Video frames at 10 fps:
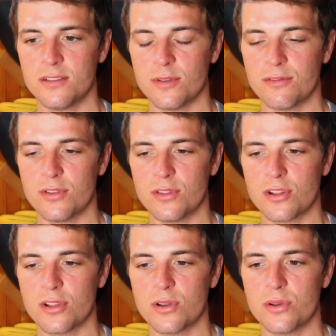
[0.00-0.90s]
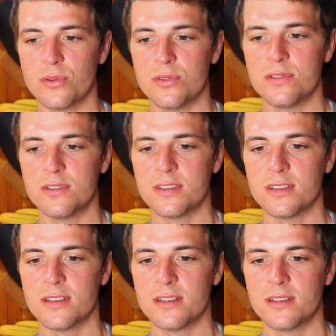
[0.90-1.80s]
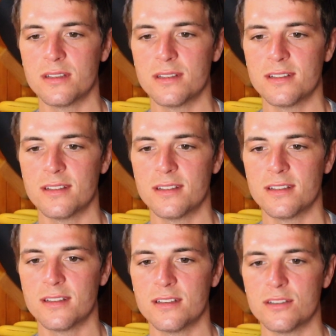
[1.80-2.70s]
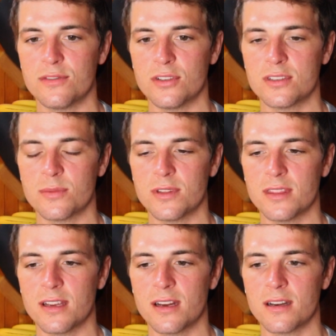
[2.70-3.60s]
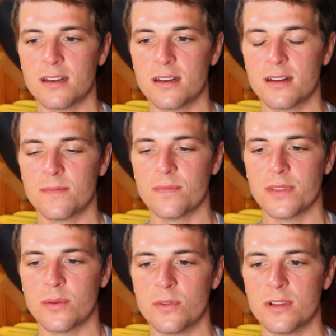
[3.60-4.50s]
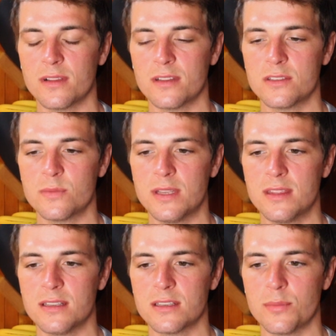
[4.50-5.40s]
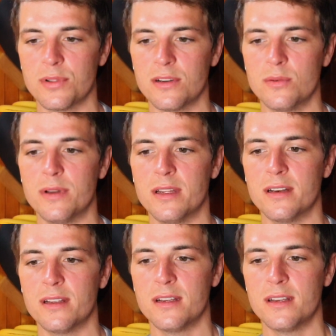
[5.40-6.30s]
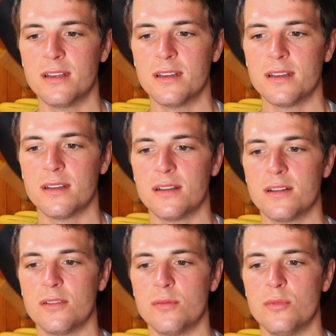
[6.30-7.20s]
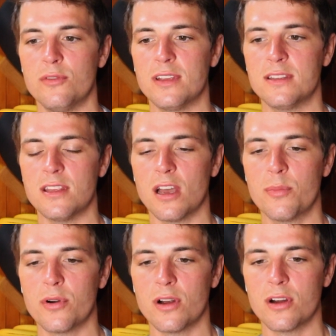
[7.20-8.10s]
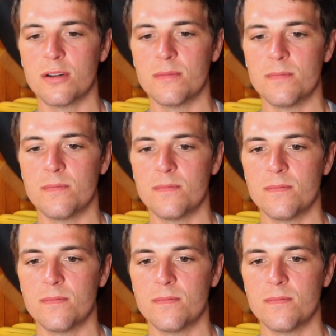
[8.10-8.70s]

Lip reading: You might feel the clothes. Just feel something there. And we'll speed things up a little bit, moving into the upper arm,